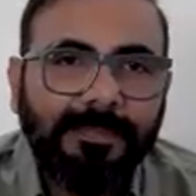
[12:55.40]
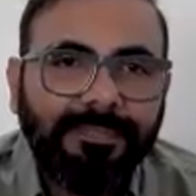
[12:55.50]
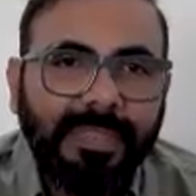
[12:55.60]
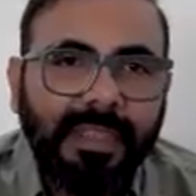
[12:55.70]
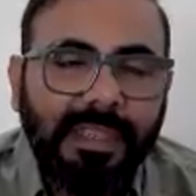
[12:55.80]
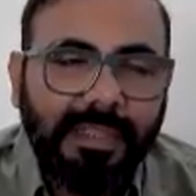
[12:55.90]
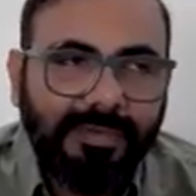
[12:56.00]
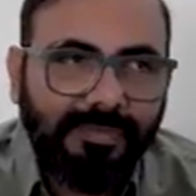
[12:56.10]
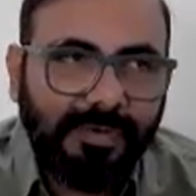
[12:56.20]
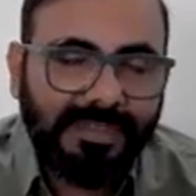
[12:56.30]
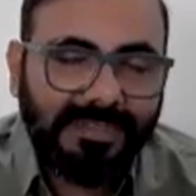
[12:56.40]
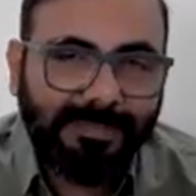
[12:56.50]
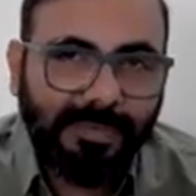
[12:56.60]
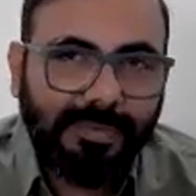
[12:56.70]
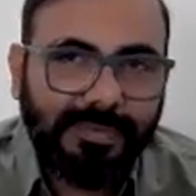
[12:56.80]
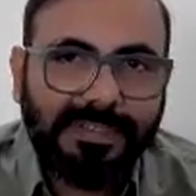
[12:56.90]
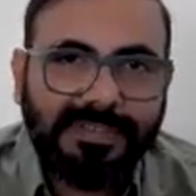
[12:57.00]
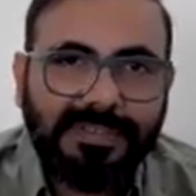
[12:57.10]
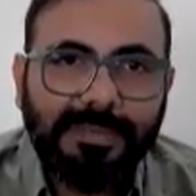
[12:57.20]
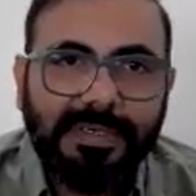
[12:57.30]
right? Even for the sports
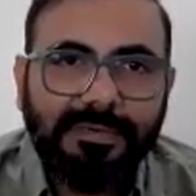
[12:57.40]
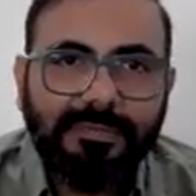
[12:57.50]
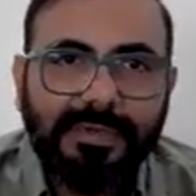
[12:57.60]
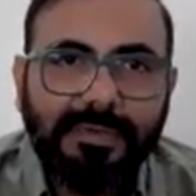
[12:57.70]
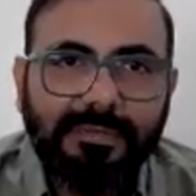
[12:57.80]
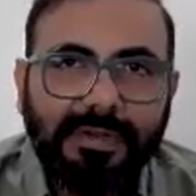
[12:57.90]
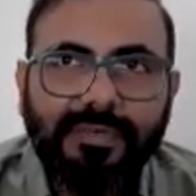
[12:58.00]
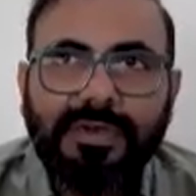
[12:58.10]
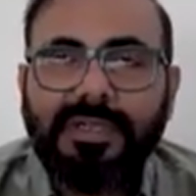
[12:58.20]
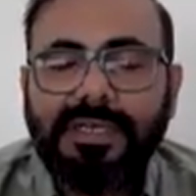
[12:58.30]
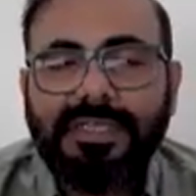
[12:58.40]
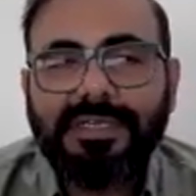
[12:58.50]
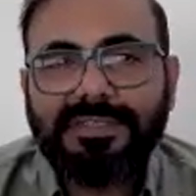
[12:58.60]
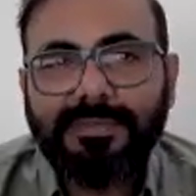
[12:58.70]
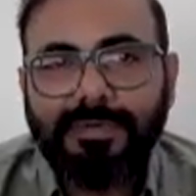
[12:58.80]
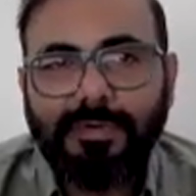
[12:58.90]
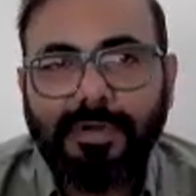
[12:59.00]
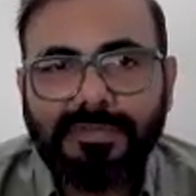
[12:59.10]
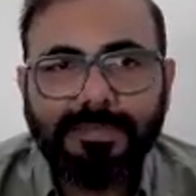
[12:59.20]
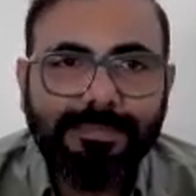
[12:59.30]
customer, one of our early customer
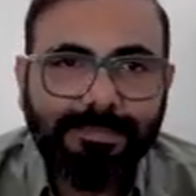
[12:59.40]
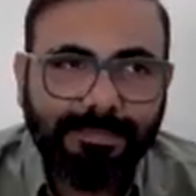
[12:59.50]
was